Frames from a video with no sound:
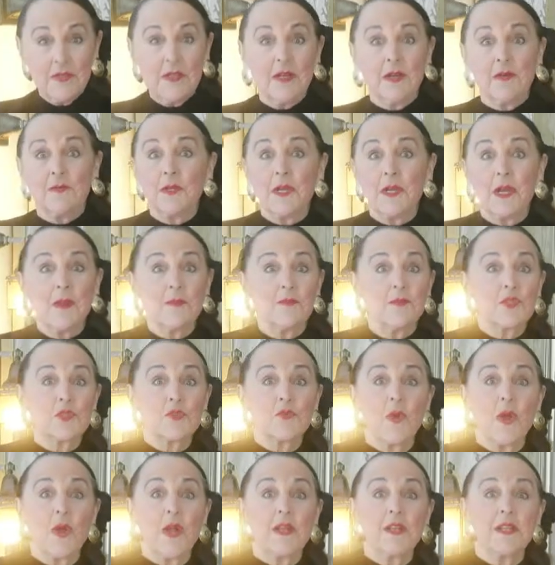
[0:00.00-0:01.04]
When I was
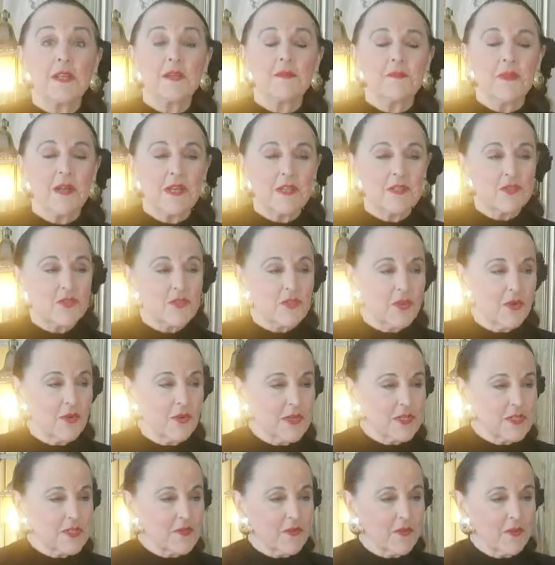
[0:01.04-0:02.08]
writing my
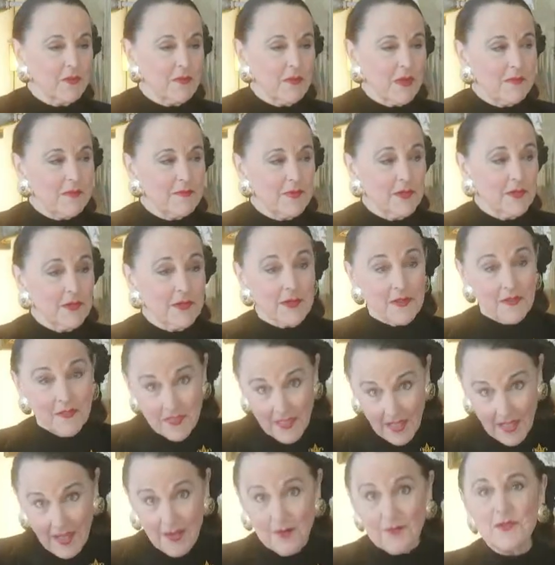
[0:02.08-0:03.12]
stories for my book,
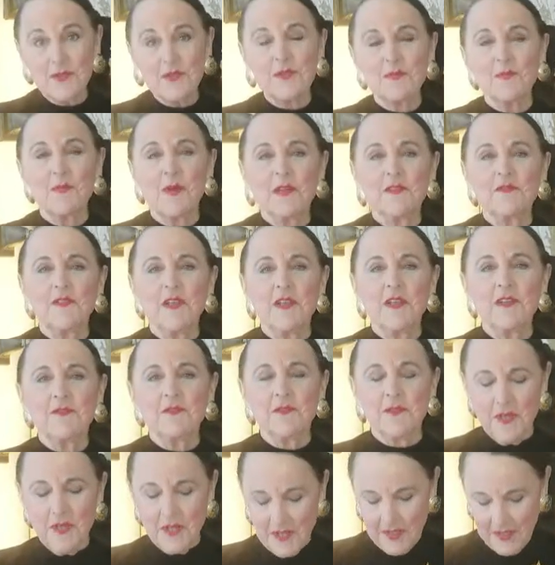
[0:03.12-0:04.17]
that was my
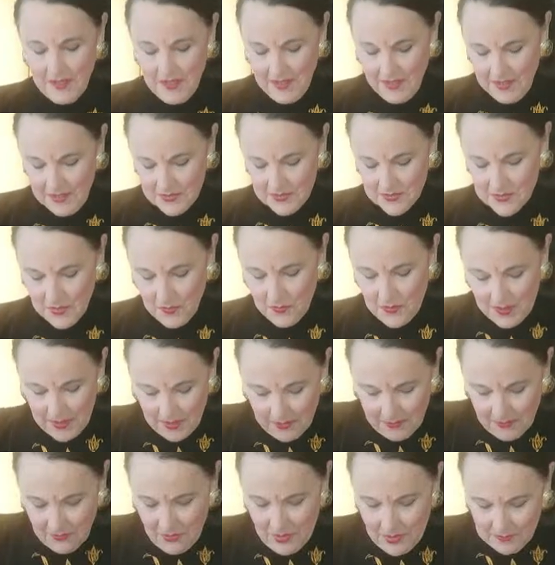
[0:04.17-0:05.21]
favorite. So
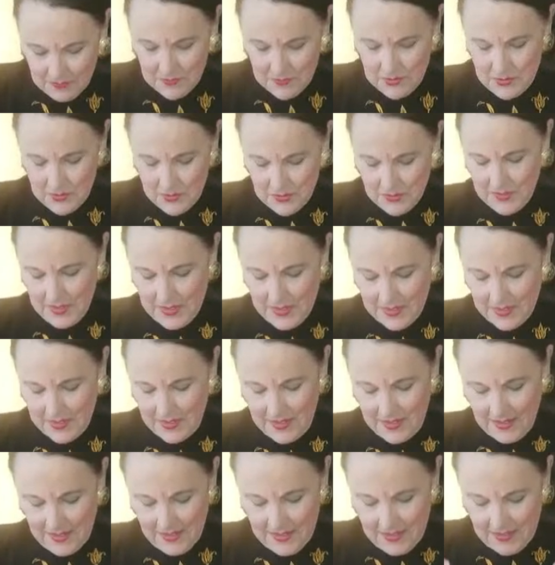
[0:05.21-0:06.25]
whatever I'm doing,
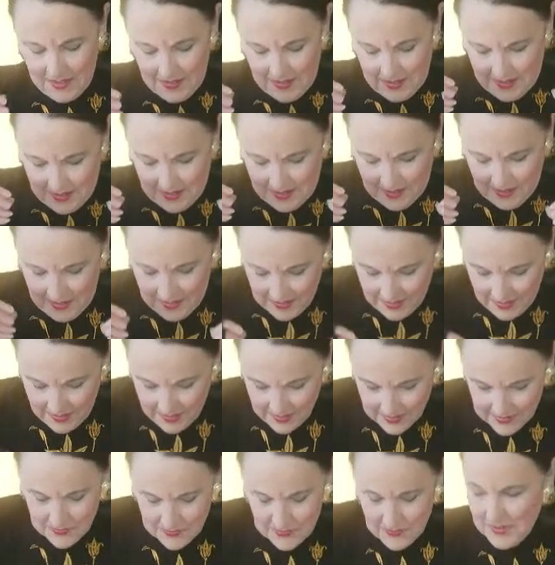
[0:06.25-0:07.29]

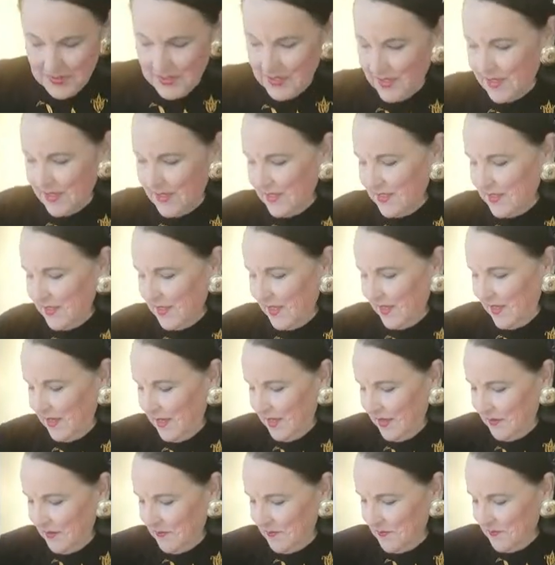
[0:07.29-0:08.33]
I really
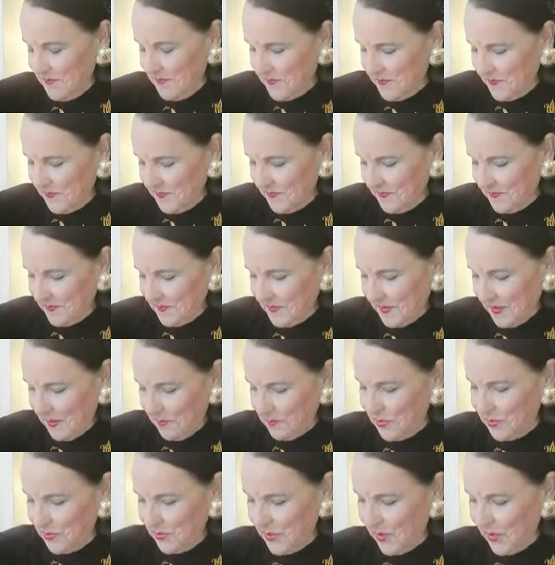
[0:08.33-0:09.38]

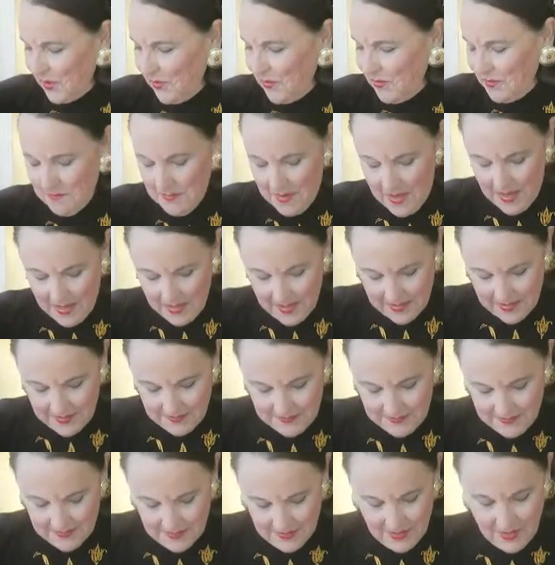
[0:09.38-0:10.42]
put all my
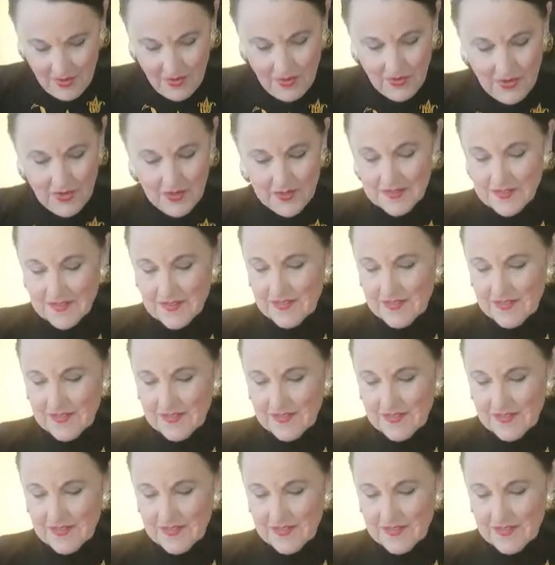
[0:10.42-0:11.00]
heart